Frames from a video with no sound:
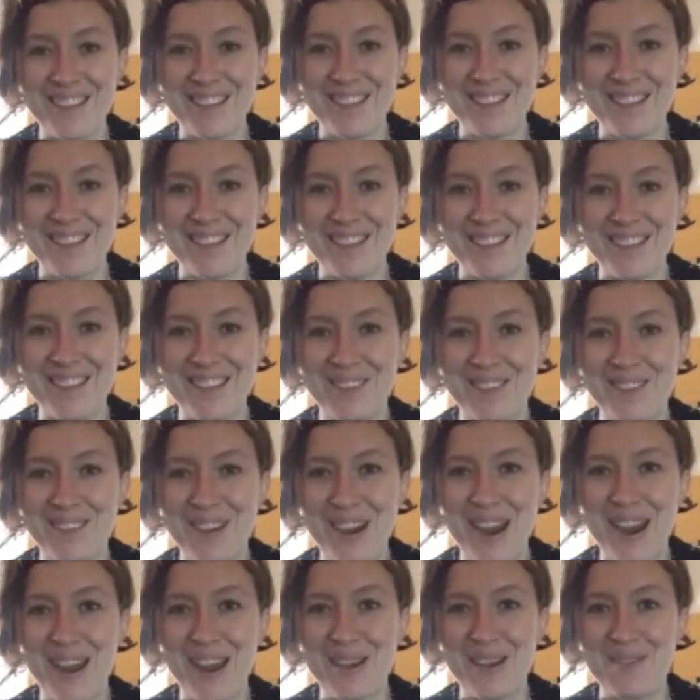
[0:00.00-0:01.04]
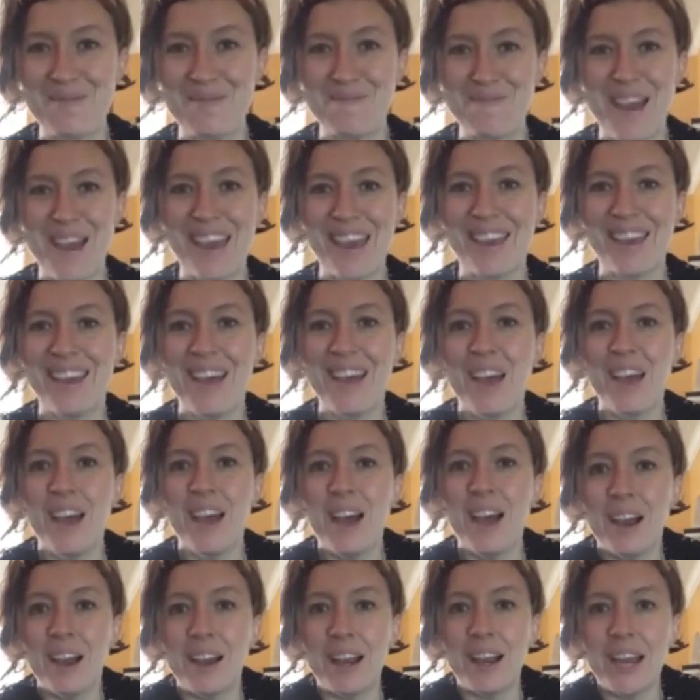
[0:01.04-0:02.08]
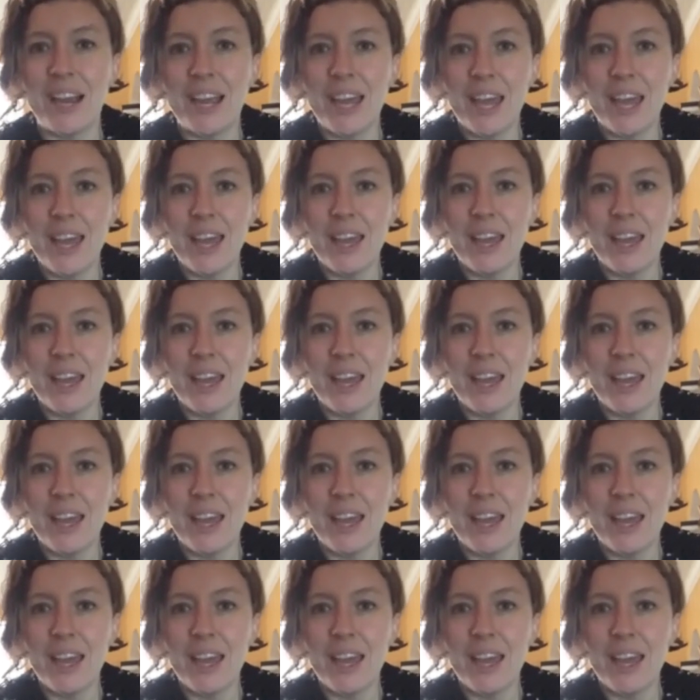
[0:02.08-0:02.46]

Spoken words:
Okay. All right. Bye. All right.